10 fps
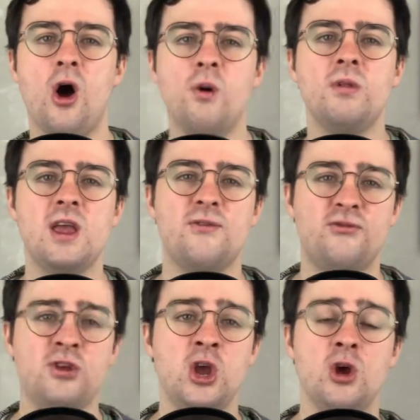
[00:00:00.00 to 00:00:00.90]
Only a
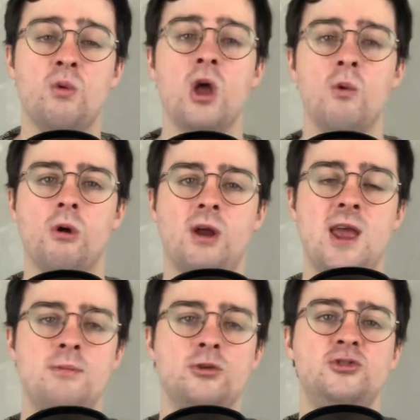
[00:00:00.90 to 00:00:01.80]
few were
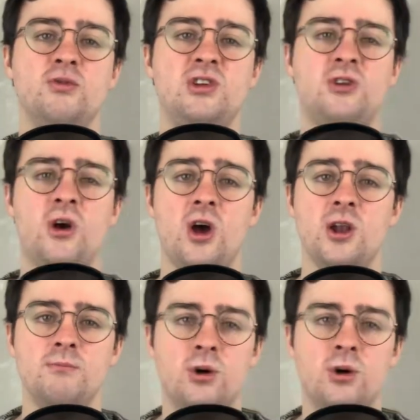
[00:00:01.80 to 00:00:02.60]
able to return,